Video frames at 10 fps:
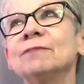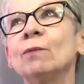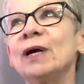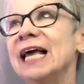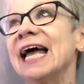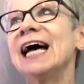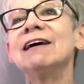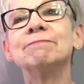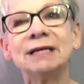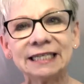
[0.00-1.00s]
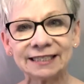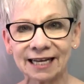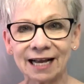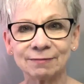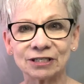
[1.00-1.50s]
we have many
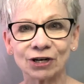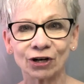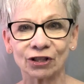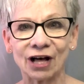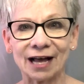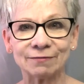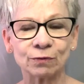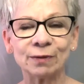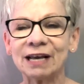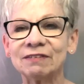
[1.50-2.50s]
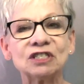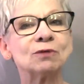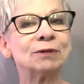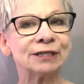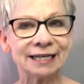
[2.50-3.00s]
times in our lives when we have
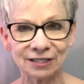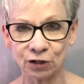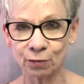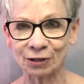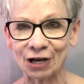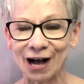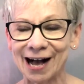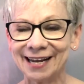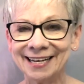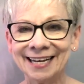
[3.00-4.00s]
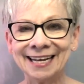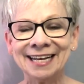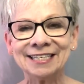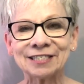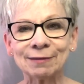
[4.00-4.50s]
experiences with God.
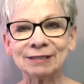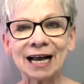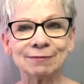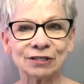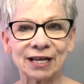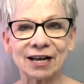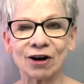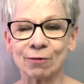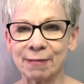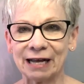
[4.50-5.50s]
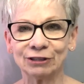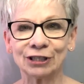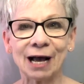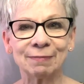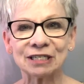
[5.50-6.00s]
Sometimes they are
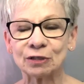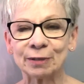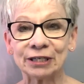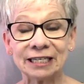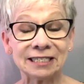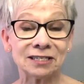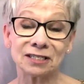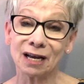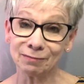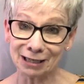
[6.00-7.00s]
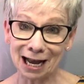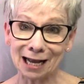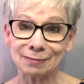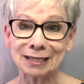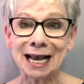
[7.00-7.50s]
mountaintop experiences.
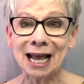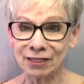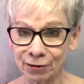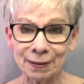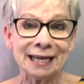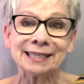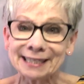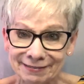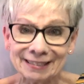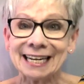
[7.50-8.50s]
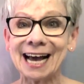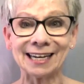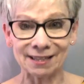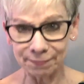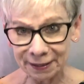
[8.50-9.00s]
Sometimes they're being lifted out
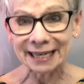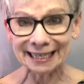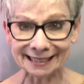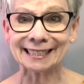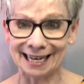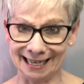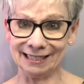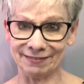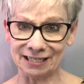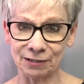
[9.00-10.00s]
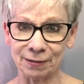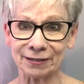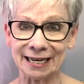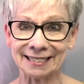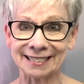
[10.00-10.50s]
of the pit kind of
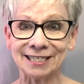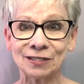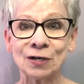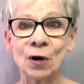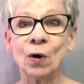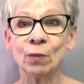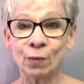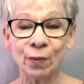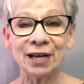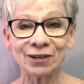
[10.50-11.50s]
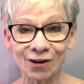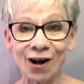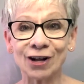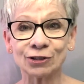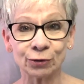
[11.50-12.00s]
experiences when we are
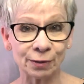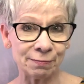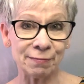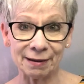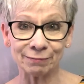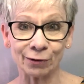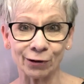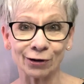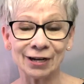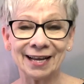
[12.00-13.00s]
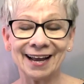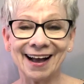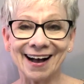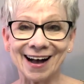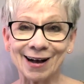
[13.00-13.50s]
called to remember
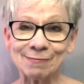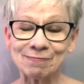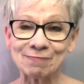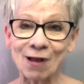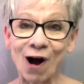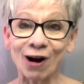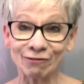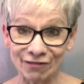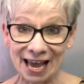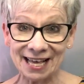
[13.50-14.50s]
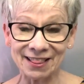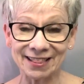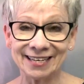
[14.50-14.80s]
our faith.